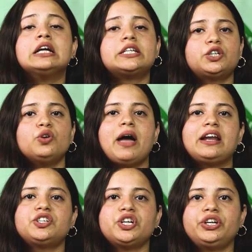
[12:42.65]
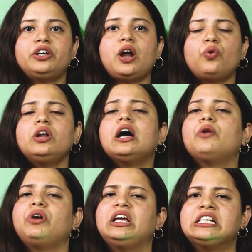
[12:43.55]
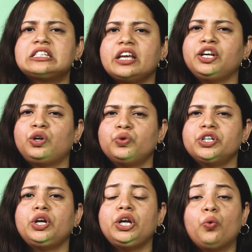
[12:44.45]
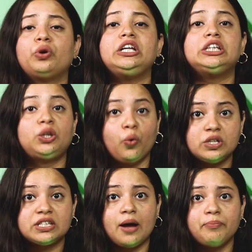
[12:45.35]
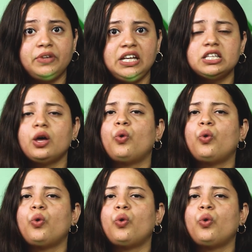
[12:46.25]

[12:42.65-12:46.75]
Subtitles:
Techno-managerial round is included in only those companies